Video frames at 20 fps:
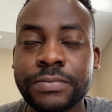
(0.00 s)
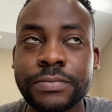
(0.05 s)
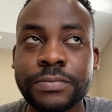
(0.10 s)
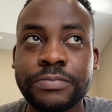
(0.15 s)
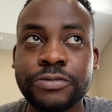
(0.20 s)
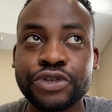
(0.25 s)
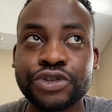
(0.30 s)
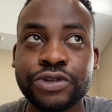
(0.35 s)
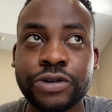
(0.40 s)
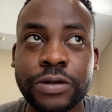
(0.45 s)

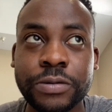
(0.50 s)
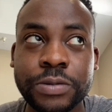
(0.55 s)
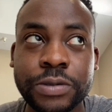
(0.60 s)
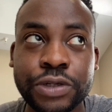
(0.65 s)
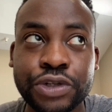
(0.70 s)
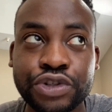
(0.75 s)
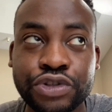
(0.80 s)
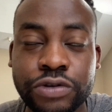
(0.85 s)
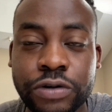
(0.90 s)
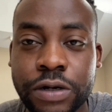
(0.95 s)

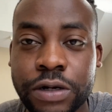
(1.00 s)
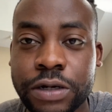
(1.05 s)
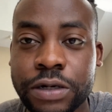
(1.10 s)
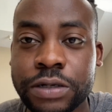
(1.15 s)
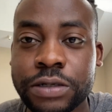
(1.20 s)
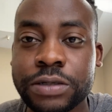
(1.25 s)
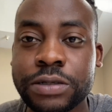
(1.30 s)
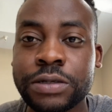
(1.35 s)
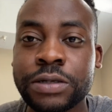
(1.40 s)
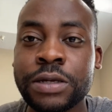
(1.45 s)
prescription
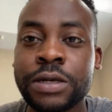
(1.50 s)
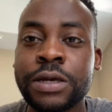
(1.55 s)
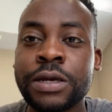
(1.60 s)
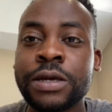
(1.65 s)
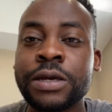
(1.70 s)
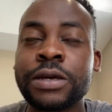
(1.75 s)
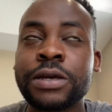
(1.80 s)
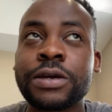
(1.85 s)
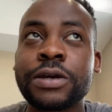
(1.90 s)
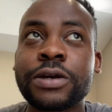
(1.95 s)
drugs.
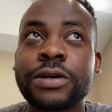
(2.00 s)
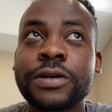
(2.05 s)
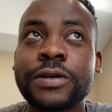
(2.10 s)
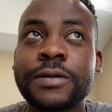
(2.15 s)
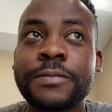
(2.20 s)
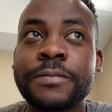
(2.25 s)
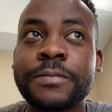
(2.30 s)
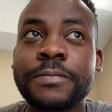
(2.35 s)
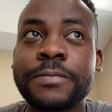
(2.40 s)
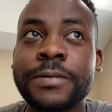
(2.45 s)
You're
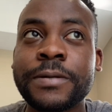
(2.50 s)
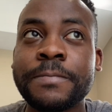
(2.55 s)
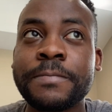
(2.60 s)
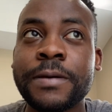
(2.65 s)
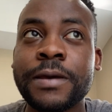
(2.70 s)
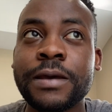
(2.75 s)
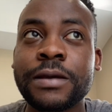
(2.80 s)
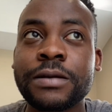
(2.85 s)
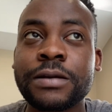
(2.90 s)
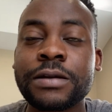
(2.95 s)
gonna
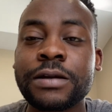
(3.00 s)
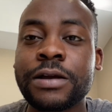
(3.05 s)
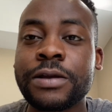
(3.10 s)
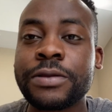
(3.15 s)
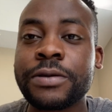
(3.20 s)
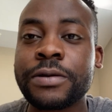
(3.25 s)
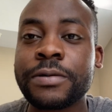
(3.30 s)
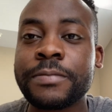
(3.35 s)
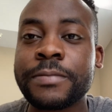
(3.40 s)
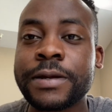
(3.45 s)
depend on
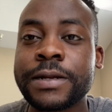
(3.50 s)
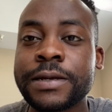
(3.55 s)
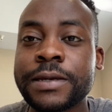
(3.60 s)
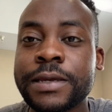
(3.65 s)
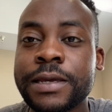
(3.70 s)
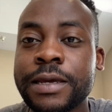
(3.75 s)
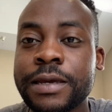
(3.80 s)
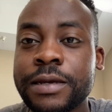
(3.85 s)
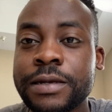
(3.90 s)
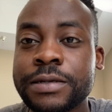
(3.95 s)
other
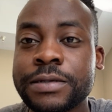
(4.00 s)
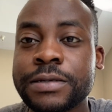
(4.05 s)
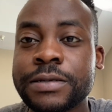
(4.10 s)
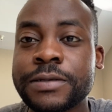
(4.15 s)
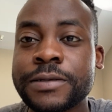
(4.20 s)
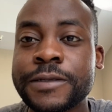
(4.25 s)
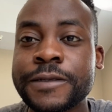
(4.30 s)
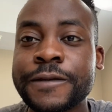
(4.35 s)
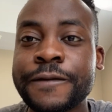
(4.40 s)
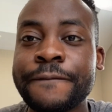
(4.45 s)

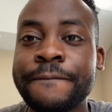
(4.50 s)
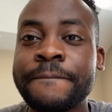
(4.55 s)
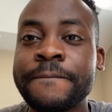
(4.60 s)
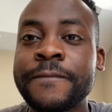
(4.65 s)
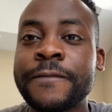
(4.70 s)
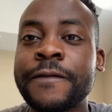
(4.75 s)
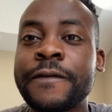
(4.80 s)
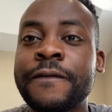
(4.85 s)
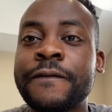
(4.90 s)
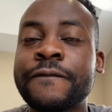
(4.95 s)
medications
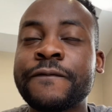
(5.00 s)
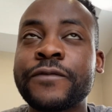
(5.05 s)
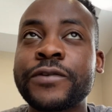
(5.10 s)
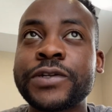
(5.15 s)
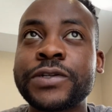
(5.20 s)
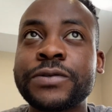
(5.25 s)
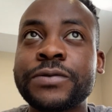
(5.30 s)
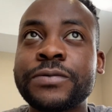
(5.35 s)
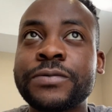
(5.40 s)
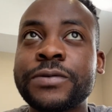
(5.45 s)
for
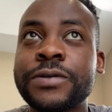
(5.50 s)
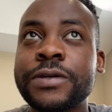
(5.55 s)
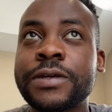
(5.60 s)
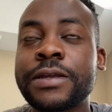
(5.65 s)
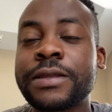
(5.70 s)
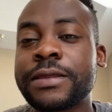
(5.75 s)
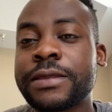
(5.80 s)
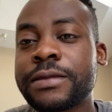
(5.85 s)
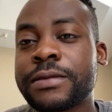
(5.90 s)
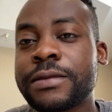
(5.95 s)
you. You
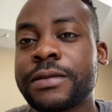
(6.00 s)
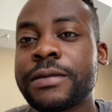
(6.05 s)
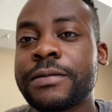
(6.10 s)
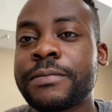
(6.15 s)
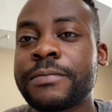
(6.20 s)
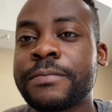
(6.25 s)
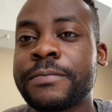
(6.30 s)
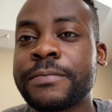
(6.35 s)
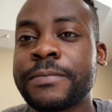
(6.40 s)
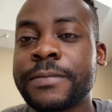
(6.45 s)
can
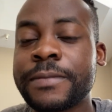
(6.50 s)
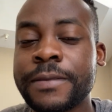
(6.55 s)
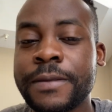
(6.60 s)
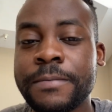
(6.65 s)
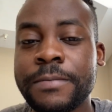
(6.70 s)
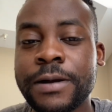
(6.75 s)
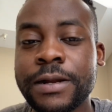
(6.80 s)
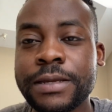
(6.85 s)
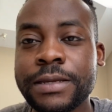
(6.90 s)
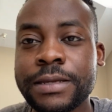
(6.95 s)
the, the
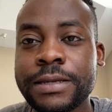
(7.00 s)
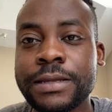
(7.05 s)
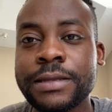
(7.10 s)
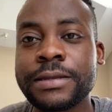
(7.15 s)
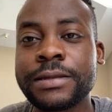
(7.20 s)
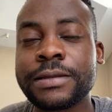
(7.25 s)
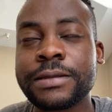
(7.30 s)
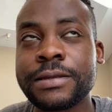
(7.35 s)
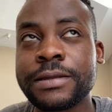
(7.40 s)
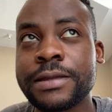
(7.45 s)
body
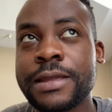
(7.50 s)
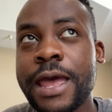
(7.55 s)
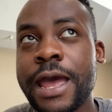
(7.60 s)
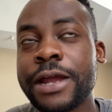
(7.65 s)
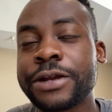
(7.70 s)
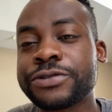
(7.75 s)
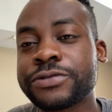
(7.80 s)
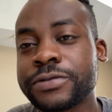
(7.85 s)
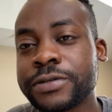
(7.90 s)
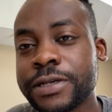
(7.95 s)
can
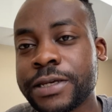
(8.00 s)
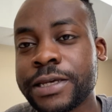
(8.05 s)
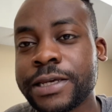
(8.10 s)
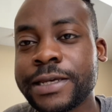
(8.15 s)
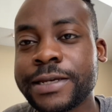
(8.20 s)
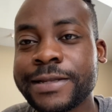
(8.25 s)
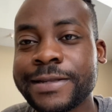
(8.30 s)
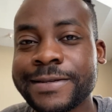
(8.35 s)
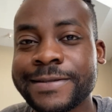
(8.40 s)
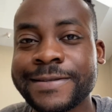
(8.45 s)
naturally
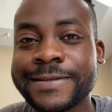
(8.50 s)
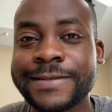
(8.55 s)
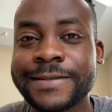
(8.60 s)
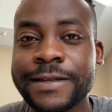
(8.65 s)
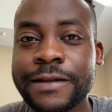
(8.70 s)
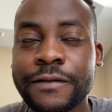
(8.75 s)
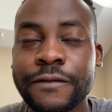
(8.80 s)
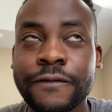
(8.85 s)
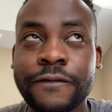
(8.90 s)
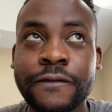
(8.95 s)
heal
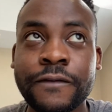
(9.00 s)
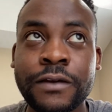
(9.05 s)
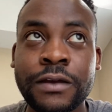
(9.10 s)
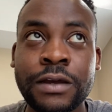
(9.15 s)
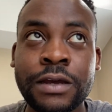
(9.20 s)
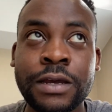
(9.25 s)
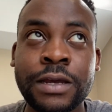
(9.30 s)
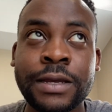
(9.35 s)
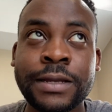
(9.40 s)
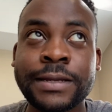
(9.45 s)
itself
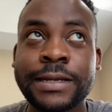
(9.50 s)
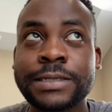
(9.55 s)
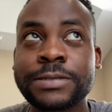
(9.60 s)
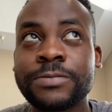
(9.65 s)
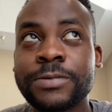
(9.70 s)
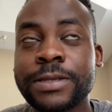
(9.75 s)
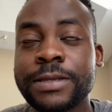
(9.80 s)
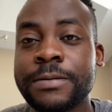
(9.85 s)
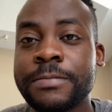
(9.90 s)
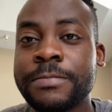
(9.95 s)
that's
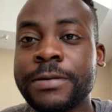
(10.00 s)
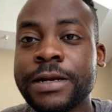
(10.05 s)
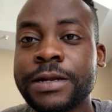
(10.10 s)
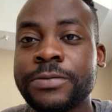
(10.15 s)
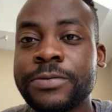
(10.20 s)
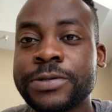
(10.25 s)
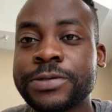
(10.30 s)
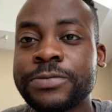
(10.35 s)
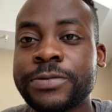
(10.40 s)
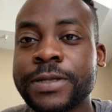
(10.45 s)
what the body
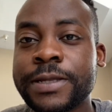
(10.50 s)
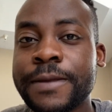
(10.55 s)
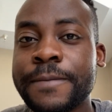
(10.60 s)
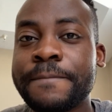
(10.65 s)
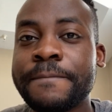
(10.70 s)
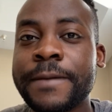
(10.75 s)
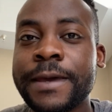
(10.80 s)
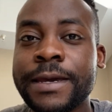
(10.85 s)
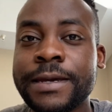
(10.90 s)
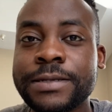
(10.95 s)
was really
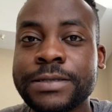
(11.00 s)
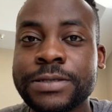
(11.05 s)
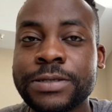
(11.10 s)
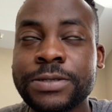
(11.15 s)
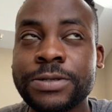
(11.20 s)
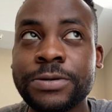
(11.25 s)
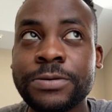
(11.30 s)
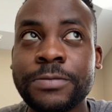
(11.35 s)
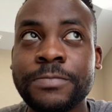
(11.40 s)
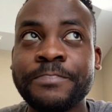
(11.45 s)
made to
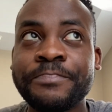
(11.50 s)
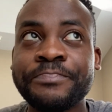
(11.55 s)
do.